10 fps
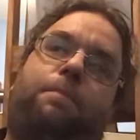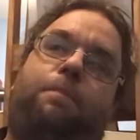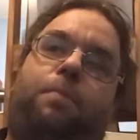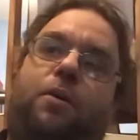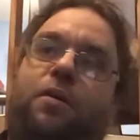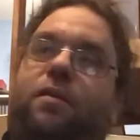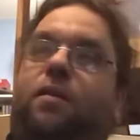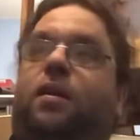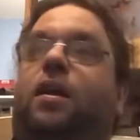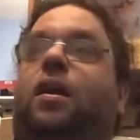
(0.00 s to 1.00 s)

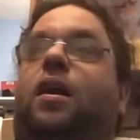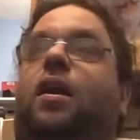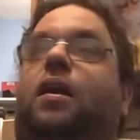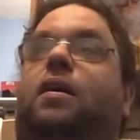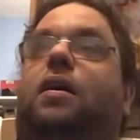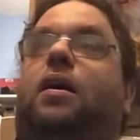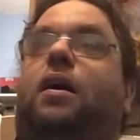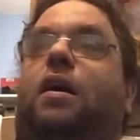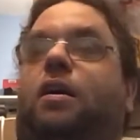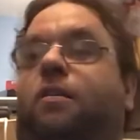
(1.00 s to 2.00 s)
Personally,
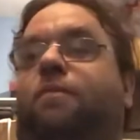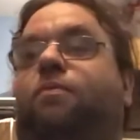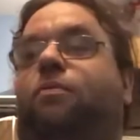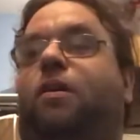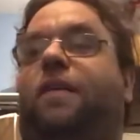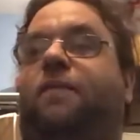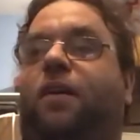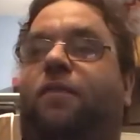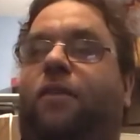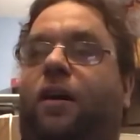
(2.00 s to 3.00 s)
if I'd
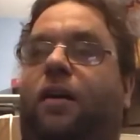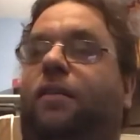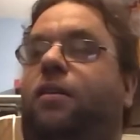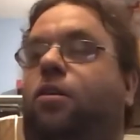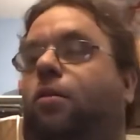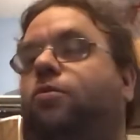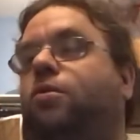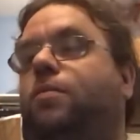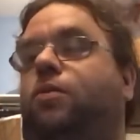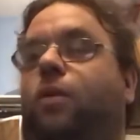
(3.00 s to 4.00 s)
have had the option
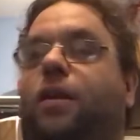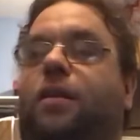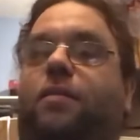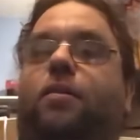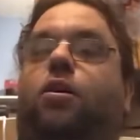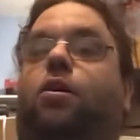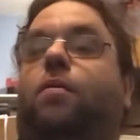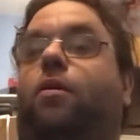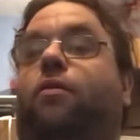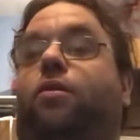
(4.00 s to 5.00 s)
between this and Arkham
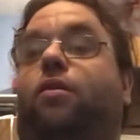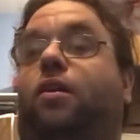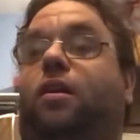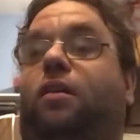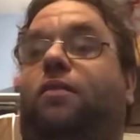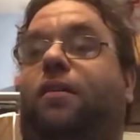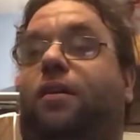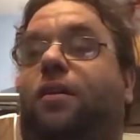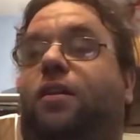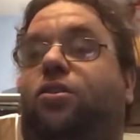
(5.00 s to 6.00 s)
Horror
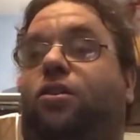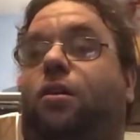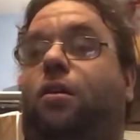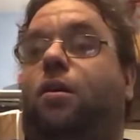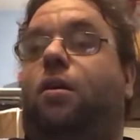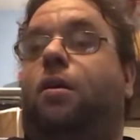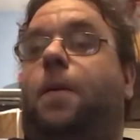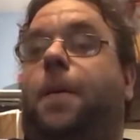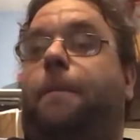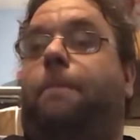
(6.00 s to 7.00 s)
2nd Edition,
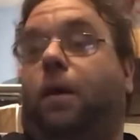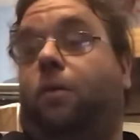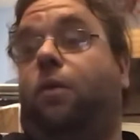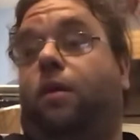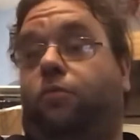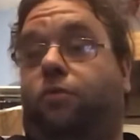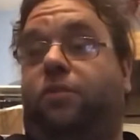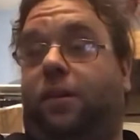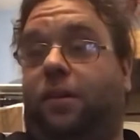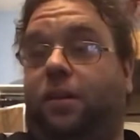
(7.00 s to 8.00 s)
back when I bought
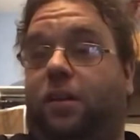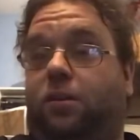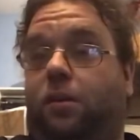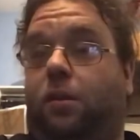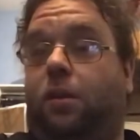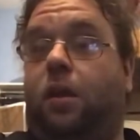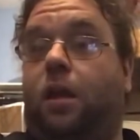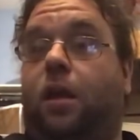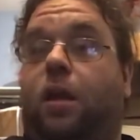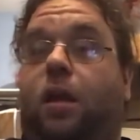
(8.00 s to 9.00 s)
2nd Edition,
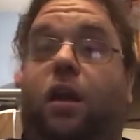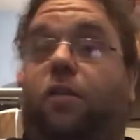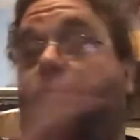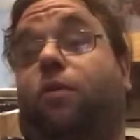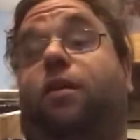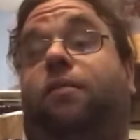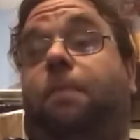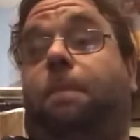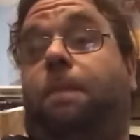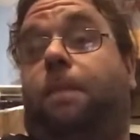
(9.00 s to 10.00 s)
I'd have brought this.
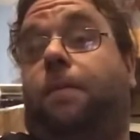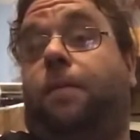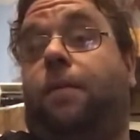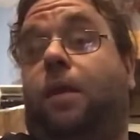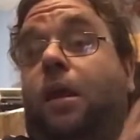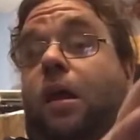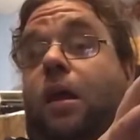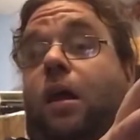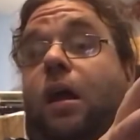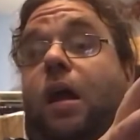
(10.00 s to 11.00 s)

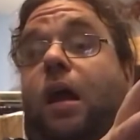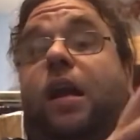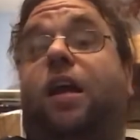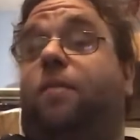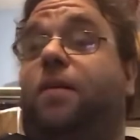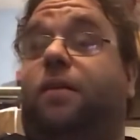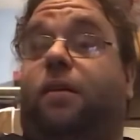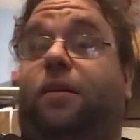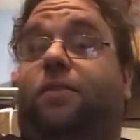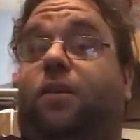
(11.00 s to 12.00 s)
And I'd have been
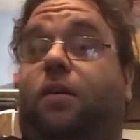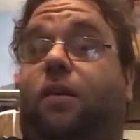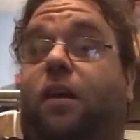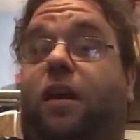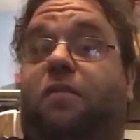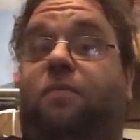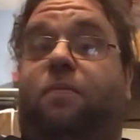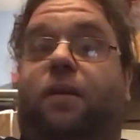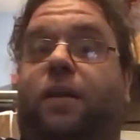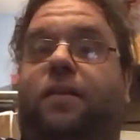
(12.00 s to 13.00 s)
satisfied. I've
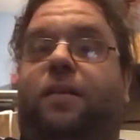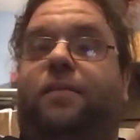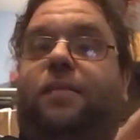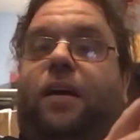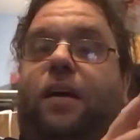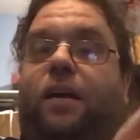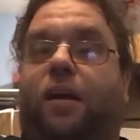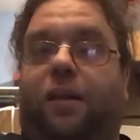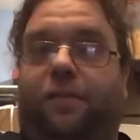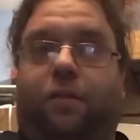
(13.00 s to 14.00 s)
played this a
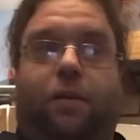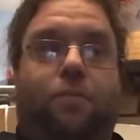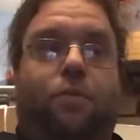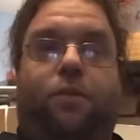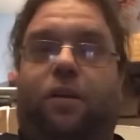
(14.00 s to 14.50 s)
hell of a lot more than